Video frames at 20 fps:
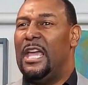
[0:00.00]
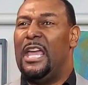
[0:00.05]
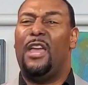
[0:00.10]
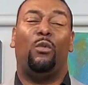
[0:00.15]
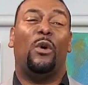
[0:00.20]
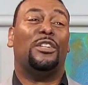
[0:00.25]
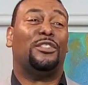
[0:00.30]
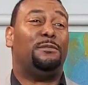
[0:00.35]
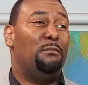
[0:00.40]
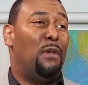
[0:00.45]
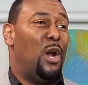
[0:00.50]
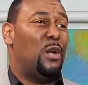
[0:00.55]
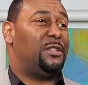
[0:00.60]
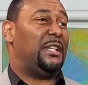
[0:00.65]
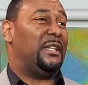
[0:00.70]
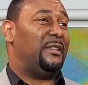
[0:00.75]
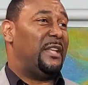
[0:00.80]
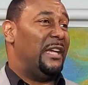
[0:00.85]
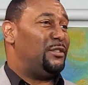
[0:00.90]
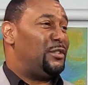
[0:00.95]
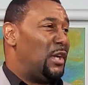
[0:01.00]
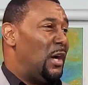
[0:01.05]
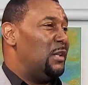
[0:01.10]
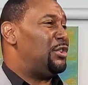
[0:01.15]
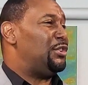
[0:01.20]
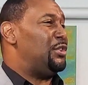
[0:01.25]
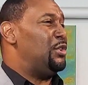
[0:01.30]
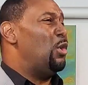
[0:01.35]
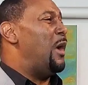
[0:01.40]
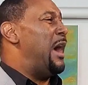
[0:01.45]
It was mercy that
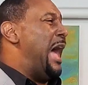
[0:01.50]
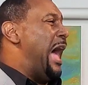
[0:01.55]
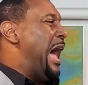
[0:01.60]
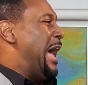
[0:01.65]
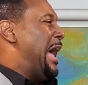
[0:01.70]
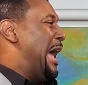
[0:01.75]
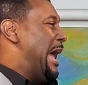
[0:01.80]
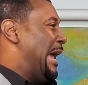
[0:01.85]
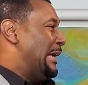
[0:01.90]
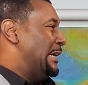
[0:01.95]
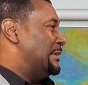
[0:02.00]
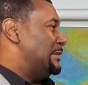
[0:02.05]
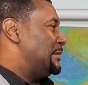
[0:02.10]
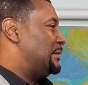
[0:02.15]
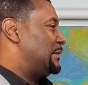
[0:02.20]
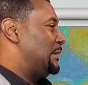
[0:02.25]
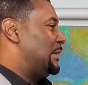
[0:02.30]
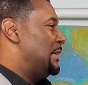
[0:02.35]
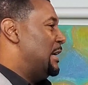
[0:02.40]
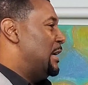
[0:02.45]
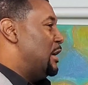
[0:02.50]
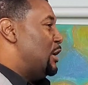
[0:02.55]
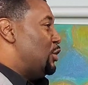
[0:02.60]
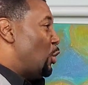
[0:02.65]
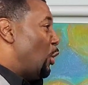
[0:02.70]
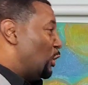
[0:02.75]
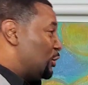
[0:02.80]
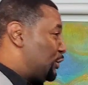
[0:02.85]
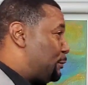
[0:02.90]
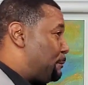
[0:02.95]
touched your eyes,
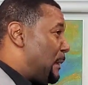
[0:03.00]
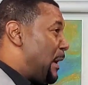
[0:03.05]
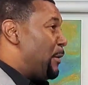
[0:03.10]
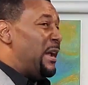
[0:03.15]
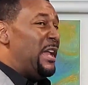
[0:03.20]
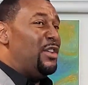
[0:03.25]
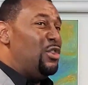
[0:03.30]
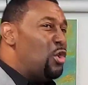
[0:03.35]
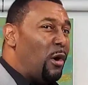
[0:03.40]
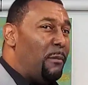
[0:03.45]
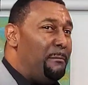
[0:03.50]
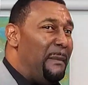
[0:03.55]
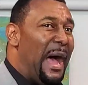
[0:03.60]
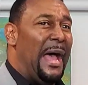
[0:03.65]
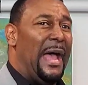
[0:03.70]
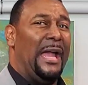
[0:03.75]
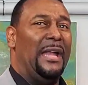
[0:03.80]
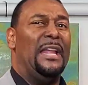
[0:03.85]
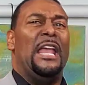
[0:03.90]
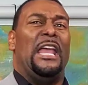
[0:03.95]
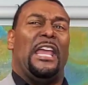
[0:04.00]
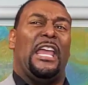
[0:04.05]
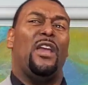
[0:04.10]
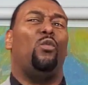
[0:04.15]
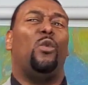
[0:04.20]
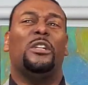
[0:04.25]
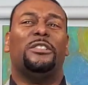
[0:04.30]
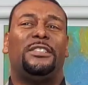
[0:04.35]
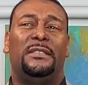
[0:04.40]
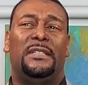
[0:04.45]
your spirit, your mind.
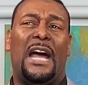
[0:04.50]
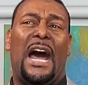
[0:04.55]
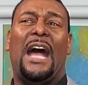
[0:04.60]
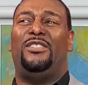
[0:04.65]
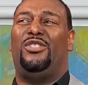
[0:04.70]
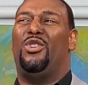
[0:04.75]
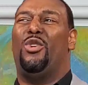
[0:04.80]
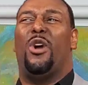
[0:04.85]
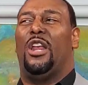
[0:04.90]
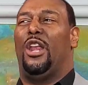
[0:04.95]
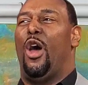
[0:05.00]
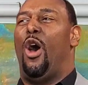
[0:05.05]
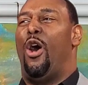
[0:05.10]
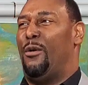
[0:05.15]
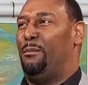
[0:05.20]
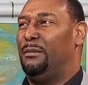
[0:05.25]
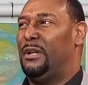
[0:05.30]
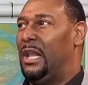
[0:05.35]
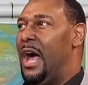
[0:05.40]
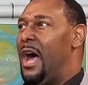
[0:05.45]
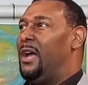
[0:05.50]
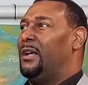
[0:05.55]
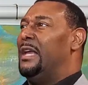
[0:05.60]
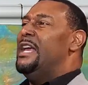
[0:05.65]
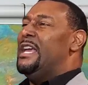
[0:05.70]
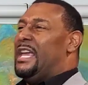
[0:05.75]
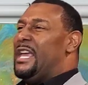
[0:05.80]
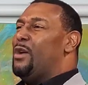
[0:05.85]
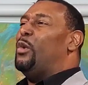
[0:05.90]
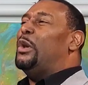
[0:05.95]
It was not your alarm
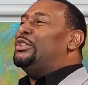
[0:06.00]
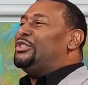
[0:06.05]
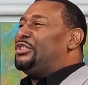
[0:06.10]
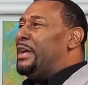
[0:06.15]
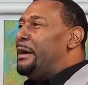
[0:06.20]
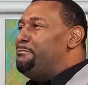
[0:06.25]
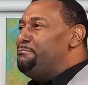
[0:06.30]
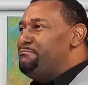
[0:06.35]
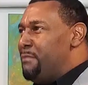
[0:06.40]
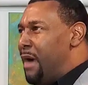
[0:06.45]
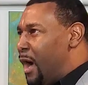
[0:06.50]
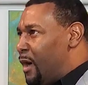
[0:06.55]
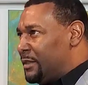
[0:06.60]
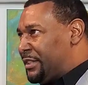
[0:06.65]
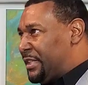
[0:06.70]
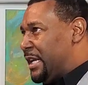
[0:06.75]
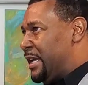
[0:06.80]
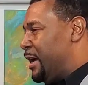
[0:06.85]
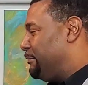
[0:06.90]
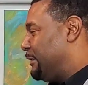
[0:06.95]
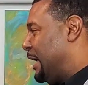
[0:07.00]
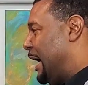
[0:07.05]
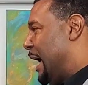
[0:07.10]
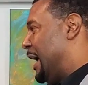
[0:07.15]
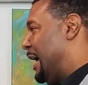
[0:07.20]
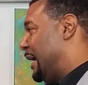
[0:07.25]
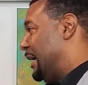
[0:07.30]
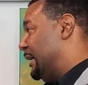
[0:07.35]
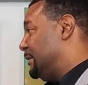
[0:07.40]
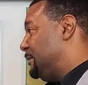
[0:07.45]
clock. It was the mercy of
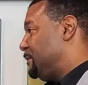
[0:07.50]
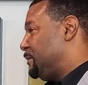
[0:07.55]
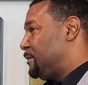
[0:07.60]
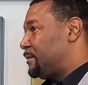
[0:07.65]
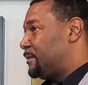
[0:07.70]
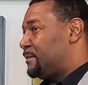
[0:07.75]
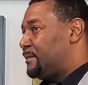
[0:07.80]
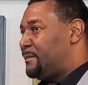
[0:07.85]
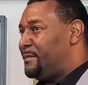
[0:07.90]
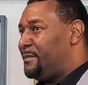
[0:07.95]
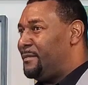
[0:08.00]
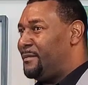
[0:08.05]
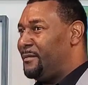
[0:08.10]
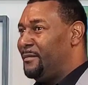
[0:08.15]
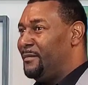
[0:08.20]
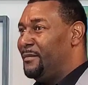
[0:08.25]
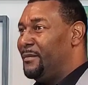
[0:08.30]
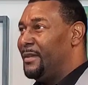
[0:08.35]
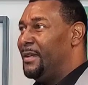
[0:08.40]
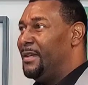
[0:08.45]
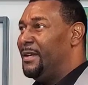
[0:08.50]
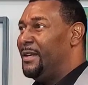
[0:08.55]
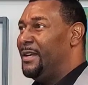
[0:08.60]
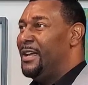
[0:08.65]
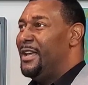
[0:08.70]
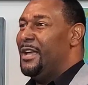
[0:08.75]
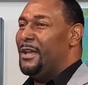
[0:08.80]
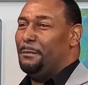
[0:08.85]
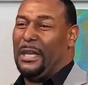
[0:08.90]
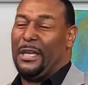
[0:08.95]
God.
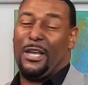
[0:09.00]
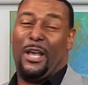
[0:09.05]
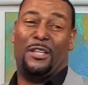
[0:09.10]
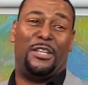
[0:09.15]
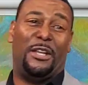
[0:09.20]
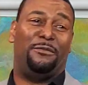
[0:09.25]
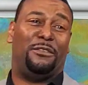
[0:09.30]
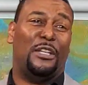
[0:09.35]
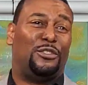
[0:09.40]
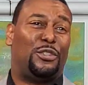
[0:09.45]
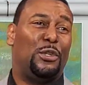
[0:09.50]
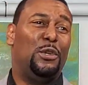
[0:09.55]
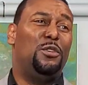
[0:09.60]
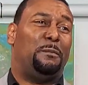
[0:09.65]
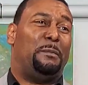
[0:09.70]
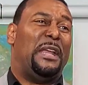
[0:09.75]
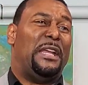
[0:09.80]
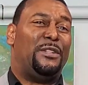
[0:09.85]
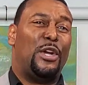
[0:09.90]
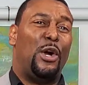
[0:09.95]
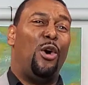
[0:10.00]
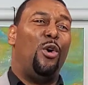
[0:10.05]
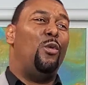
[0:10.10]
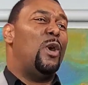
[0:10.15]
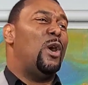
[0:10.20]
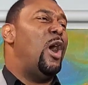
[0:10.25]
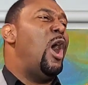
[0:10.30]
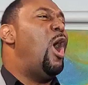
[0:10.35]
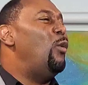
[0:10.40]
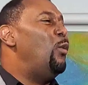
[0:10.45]
Because in the truth be told,
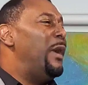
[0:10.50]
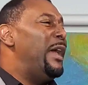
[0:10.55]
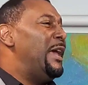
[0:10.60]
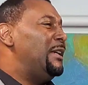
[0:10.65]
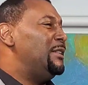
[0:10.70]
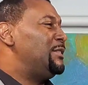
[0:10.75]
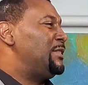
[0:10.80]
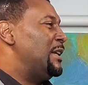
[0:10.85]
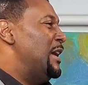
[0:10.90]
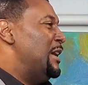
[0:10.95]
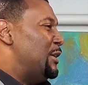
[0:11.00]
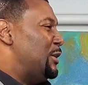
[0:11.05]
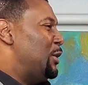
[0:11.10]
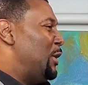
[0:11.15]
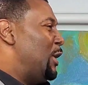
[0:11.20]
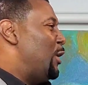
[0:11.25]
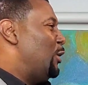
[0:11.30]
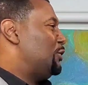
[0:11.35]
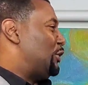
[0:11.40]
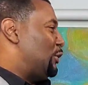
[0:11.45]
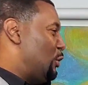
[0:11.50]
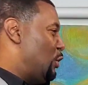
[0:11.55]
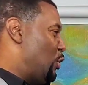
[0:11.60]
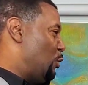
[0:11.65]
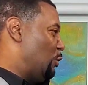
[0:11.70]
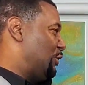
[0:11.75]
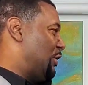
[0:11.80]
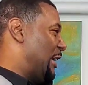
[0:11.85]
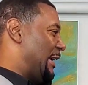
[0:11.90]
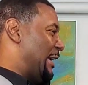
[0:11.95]
we're always, you know,
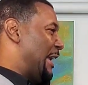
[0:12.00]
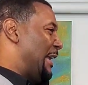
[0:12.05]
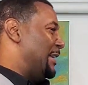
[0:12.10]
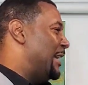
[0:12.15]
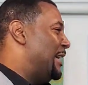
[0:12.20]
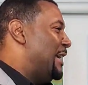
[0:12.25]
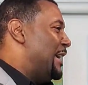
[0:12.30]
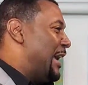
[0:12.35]
snoozing and,